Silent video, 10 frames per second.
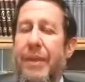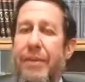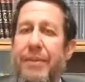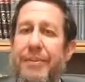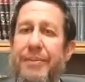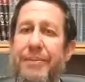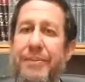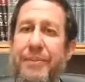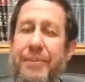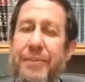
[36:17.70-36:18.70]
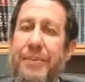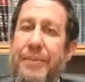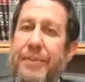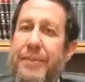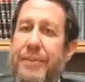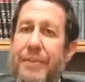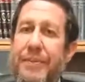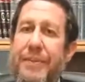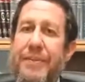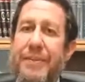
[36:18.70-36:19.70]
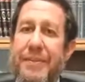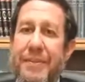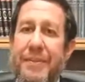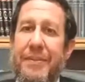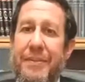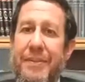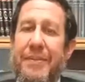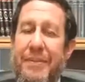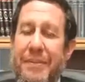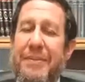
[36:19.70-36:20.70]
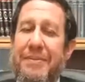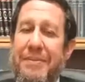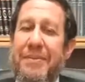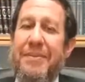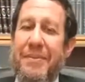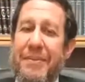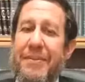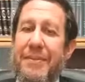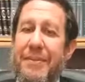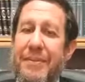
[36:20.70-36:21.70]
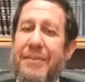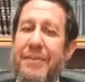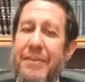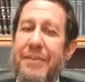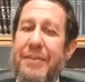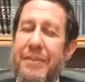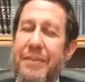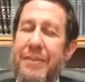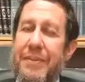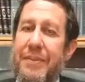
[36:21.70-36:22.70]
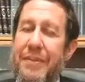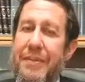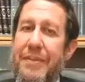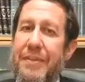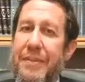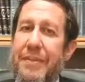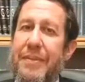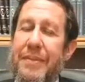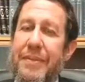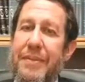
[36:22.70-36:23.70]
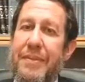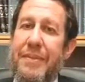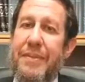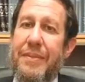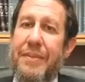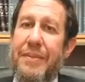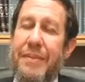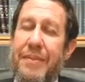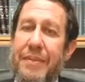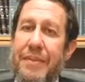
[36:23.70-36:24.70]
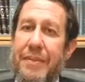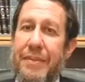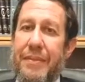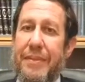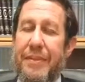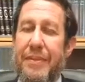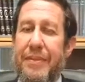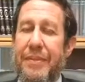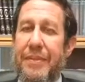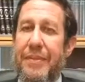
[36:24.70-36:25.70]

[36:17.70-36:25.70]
No words are spoken by the person on screen.